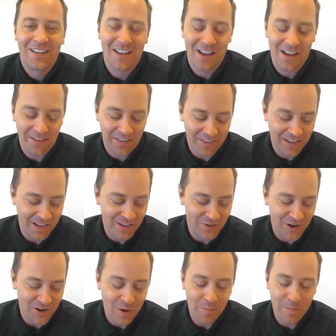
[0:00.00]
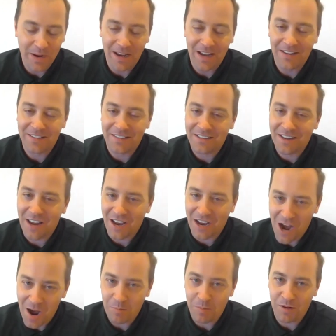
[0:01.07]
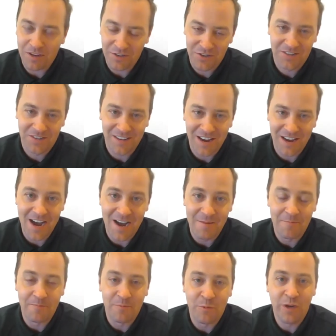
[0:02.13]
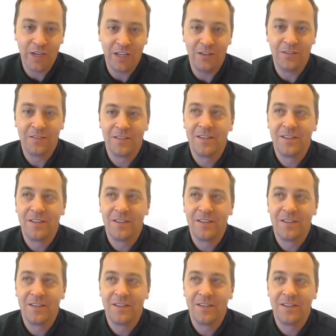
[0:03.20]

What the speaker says: the things you're helping us accomplish. We